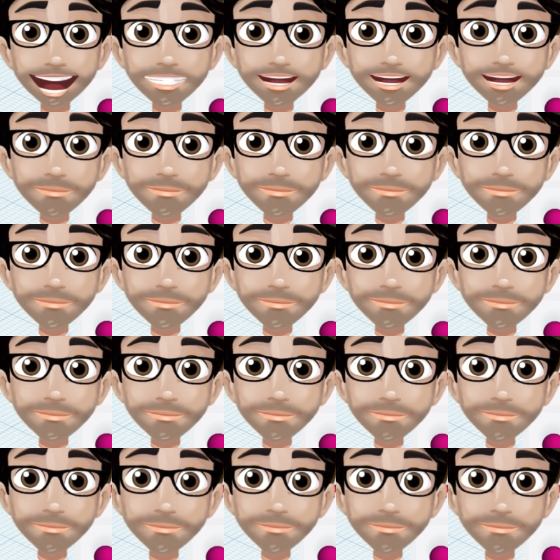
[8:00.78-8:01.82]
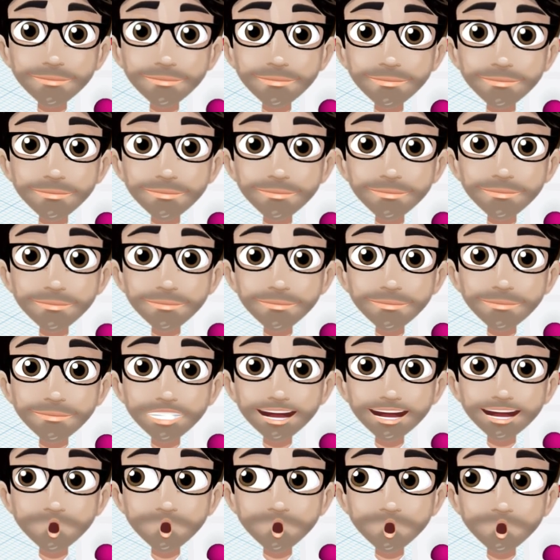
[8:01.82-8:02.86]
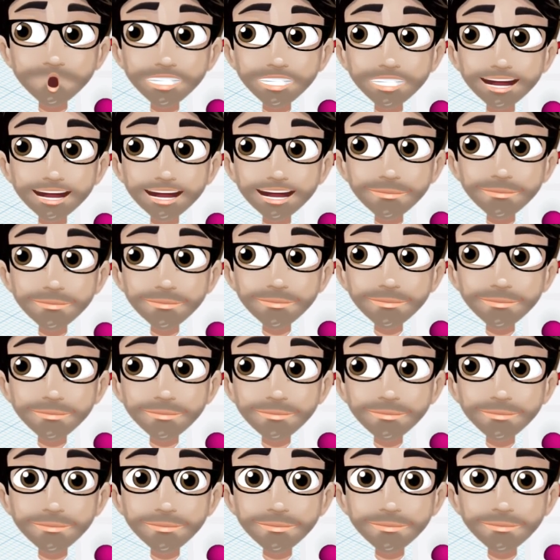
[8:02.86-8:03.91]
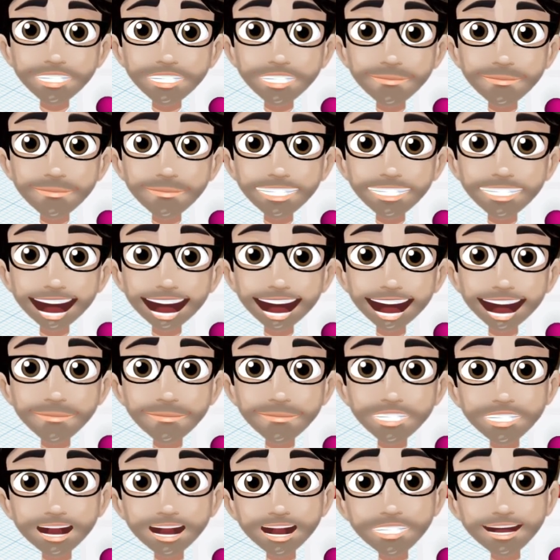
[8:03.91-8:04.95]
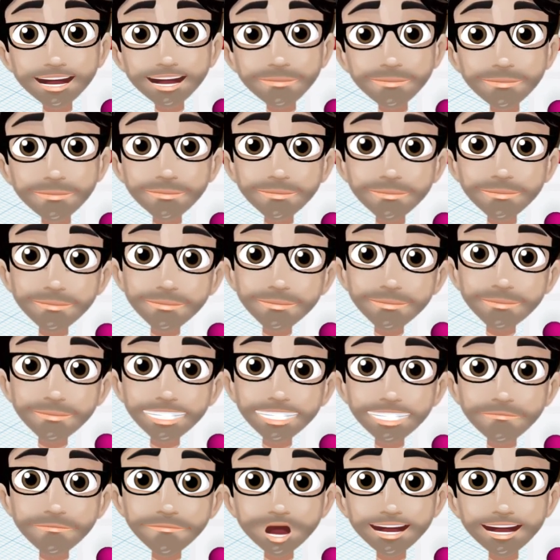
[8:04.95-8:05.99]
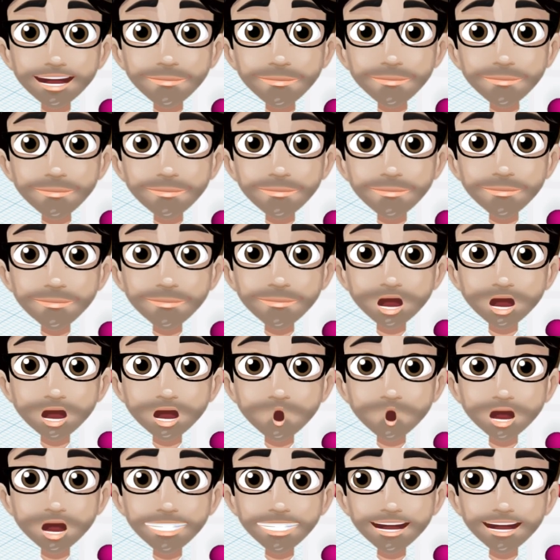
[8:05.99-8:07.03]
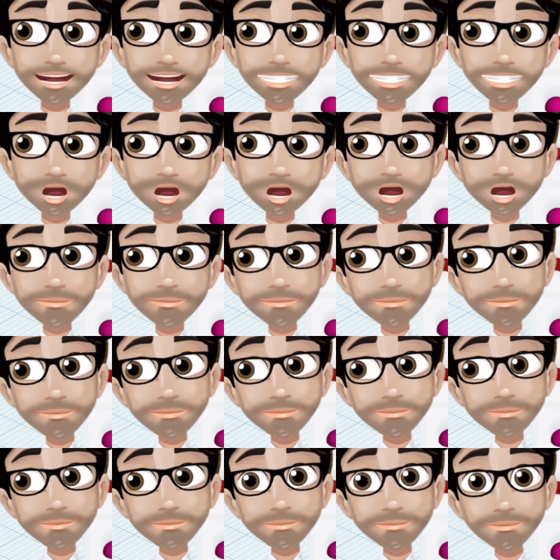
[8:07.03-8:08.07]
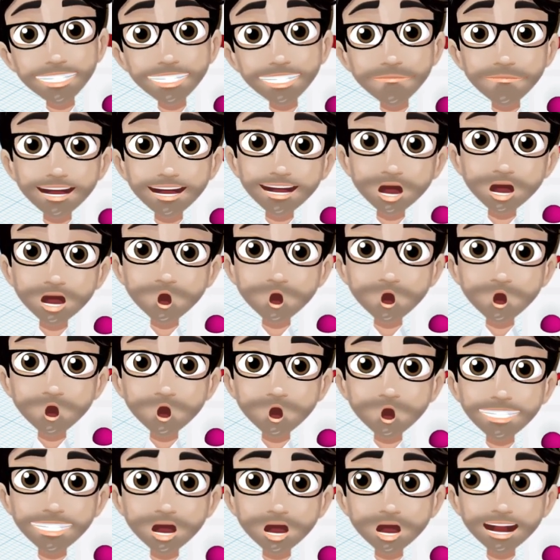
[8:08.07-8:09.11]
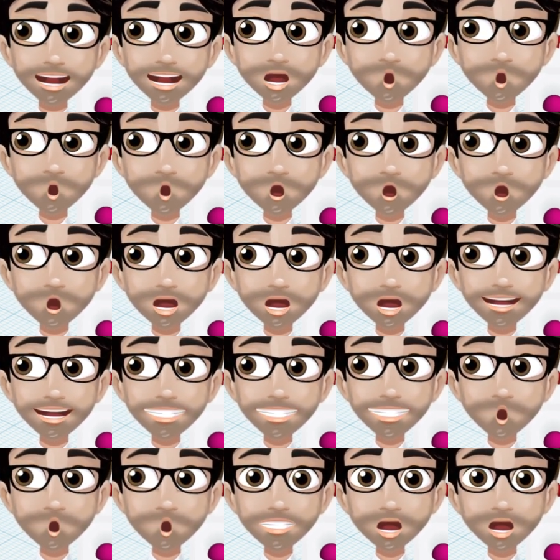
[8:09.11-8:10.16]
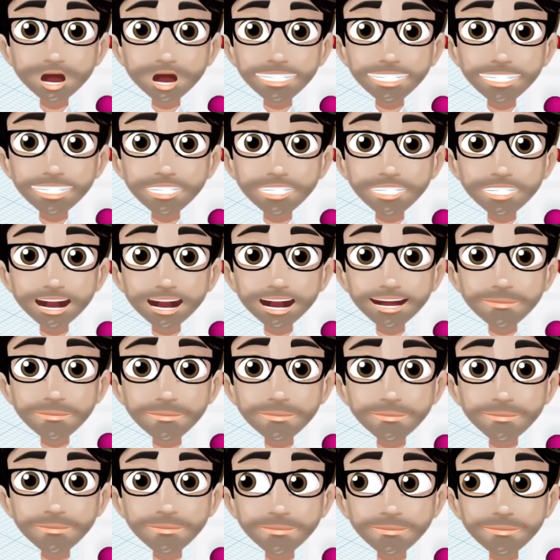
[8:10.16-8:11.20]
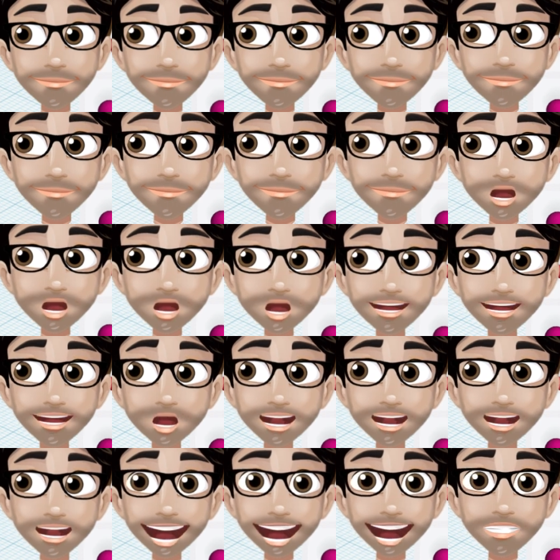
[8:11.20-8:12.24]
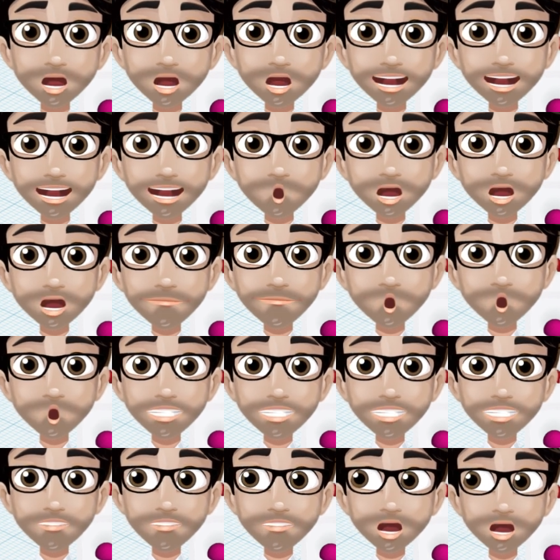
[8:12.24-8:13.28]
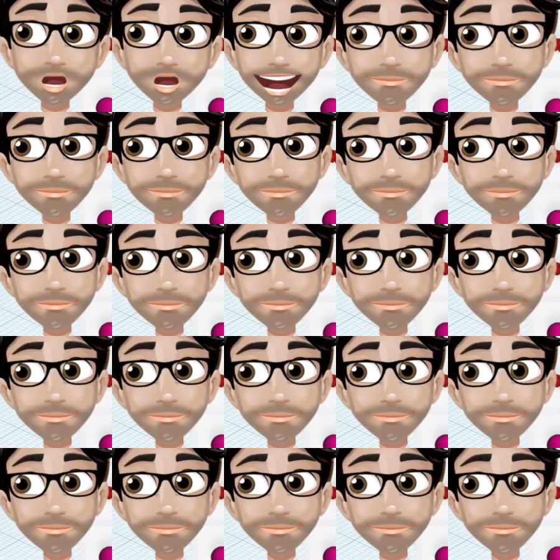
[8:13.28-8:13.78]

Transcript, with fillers: maybe. Yeah, let's say 25. That's close enough. So I'm going to hit duplicate again. Whoa, not what I want. Duplicate again, control D. I want to make that one a hole and I'm going to move this down.